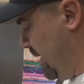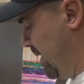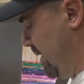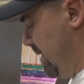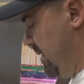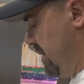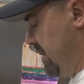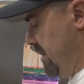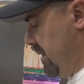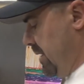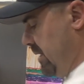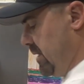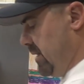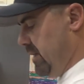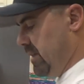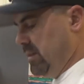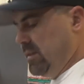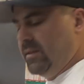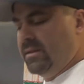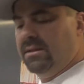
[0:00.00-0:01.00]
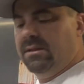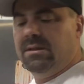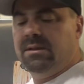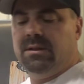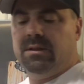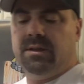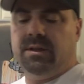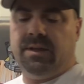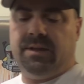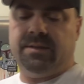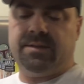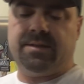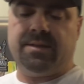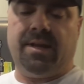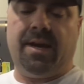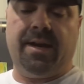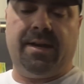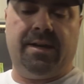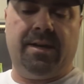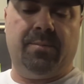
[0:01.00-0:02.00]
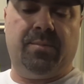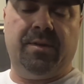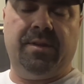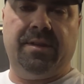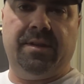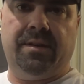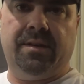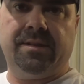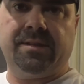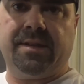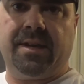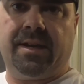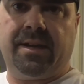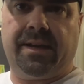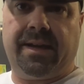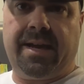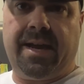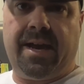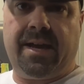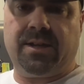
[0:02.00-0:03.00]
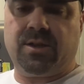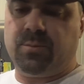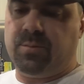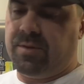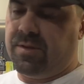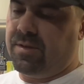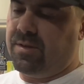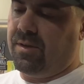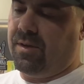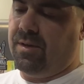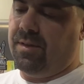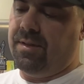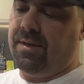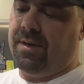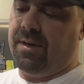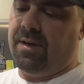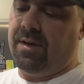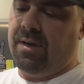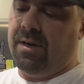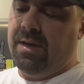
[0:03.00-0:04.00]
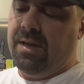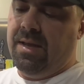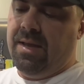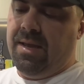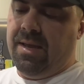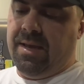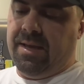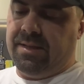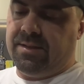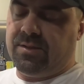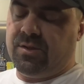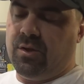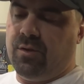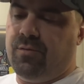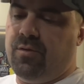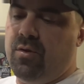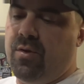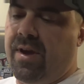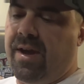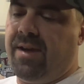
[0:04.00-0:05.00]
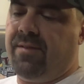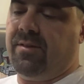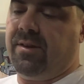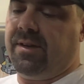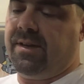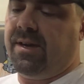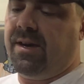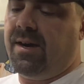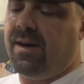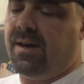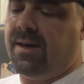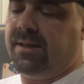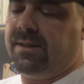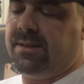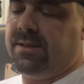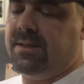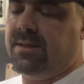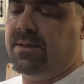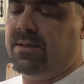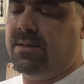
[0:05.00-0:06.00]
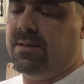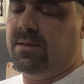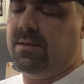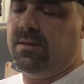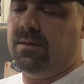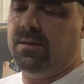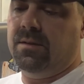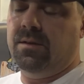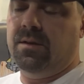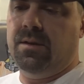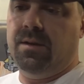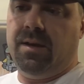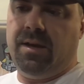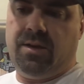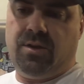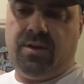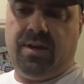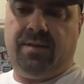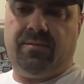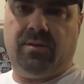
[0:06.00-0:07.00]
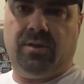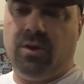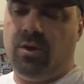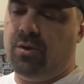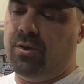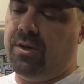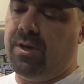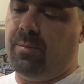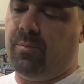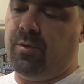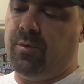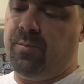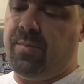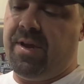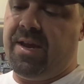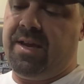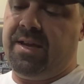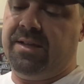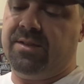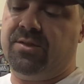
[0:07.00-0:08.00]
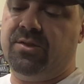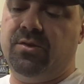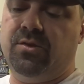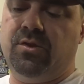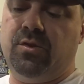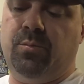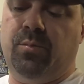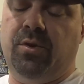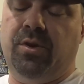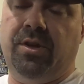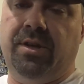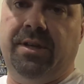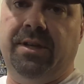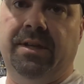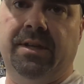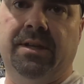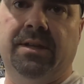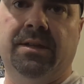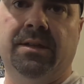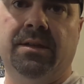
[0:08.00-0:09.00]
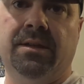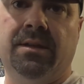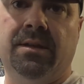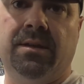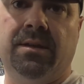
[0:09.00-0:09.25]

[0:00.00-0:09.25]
these in and slide it up in there, it's got a catch pin on there, and so if you have it cocked and you have it loaded up with paint, as soon as you put it in,